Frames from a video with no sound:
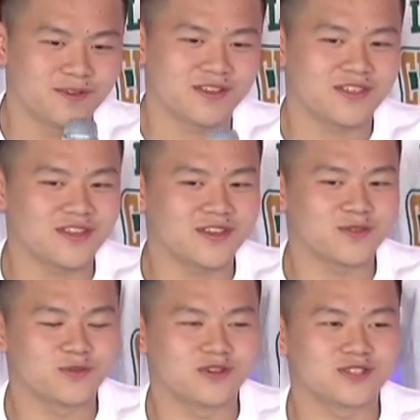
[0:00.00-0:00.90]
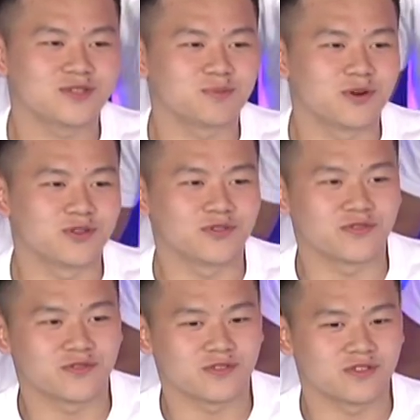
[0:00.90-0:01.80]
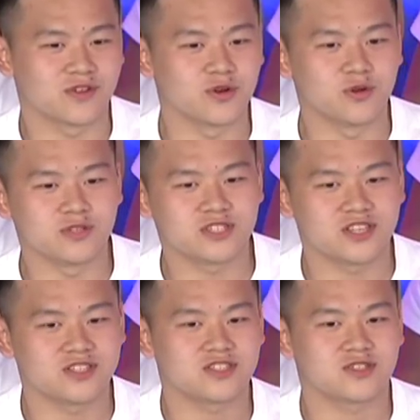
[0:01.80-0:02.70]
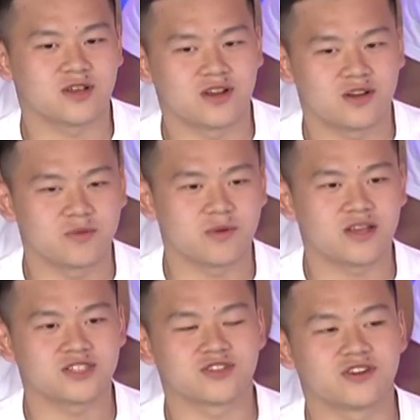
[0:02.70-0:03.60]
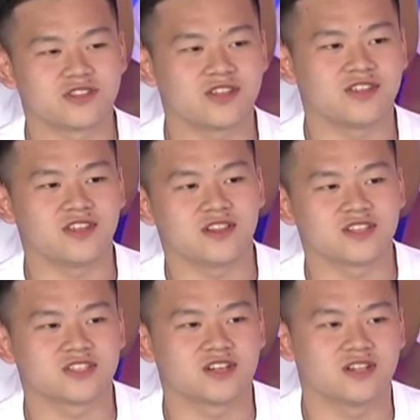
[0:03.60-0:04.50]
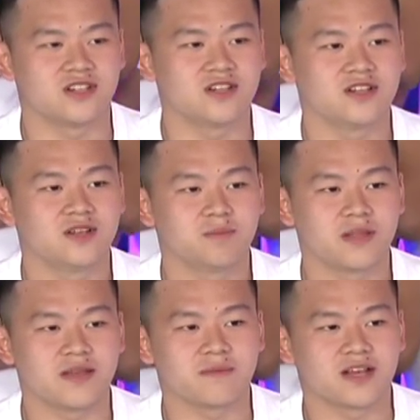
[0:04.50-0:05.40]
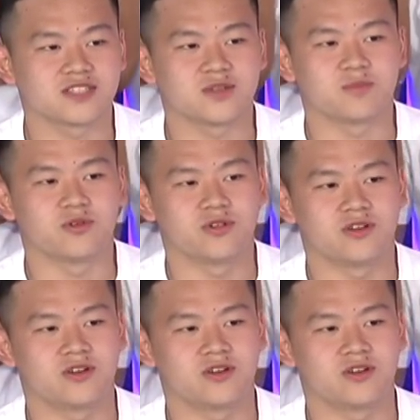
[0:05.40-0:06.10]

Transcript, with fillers: I think it was part of the goal since I started in La Salle playing basketball.